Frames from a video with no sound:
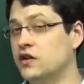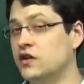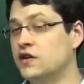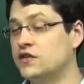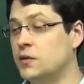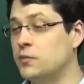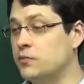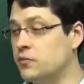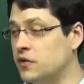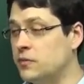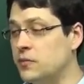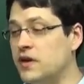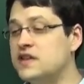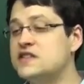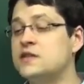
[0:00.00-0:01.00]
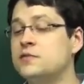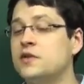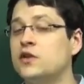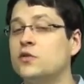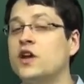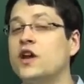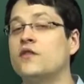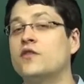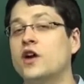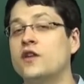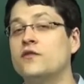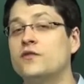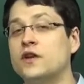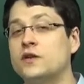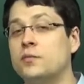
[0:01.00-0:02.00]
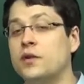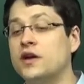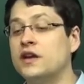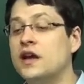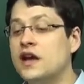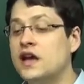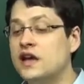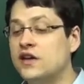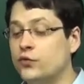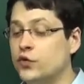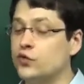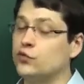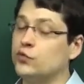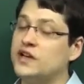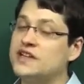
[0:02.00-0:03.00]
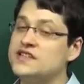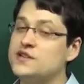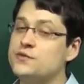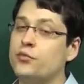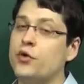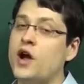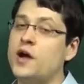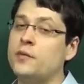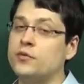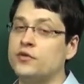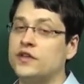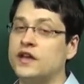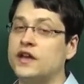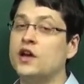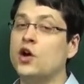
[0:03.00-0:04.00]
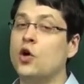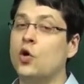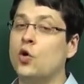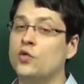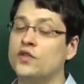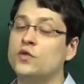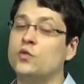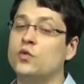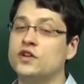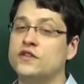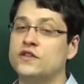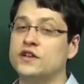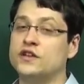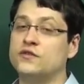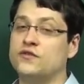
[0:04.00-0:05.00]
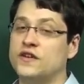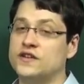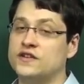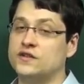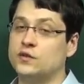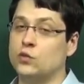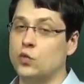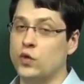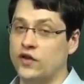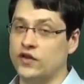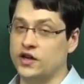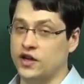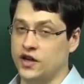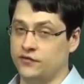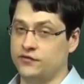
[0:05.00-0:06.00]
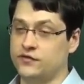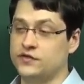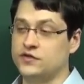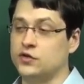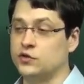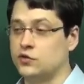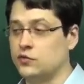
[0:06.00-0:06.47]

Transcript: It may seem like we have conflict, but if we reason properly, only one of these fits well enough to